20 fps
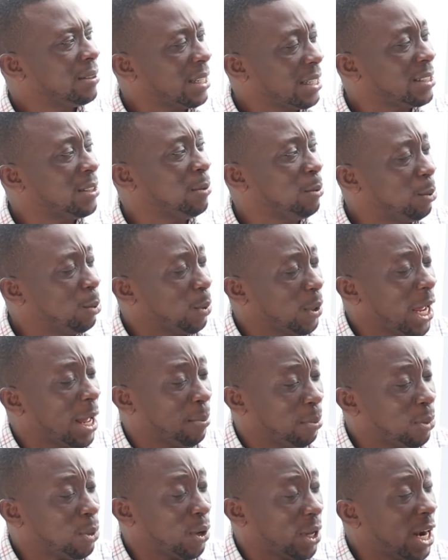as in,
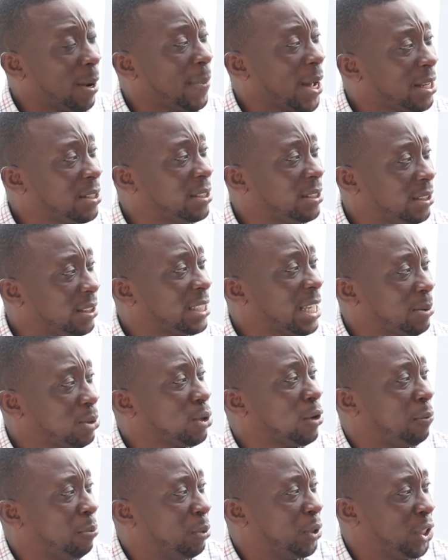I'm talking about in
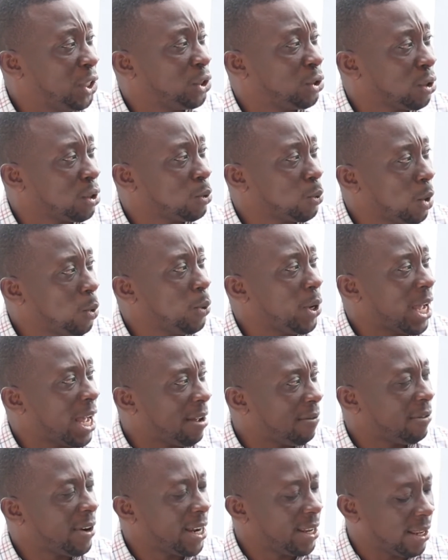terms of predictions, what we
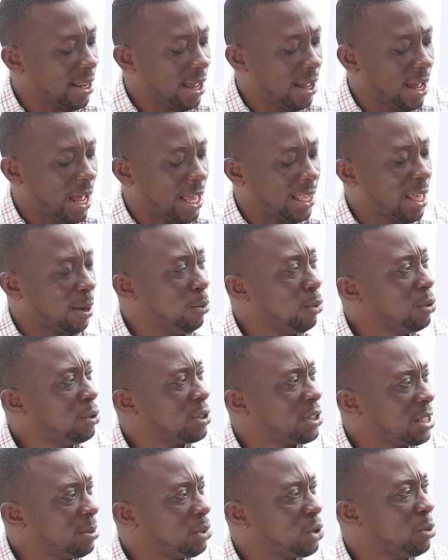have right now. Mm.
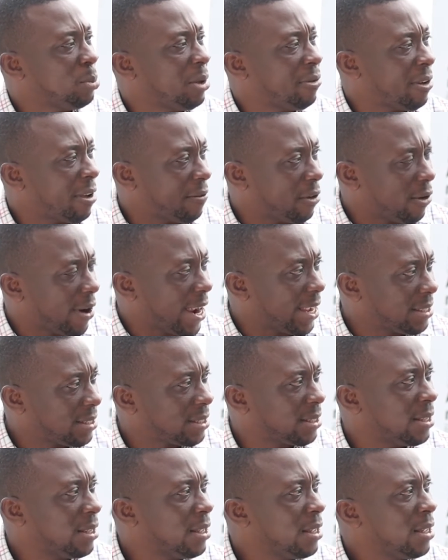Adamu seems to be
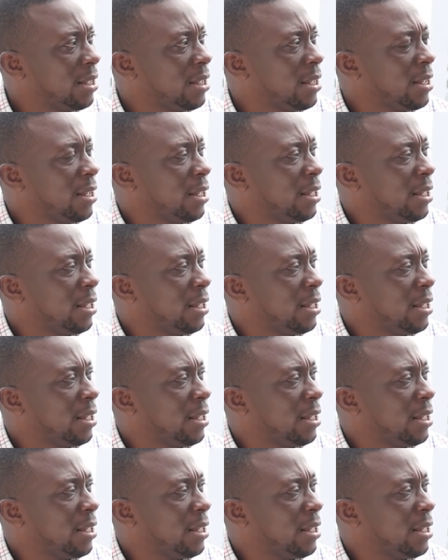favorite. Mm.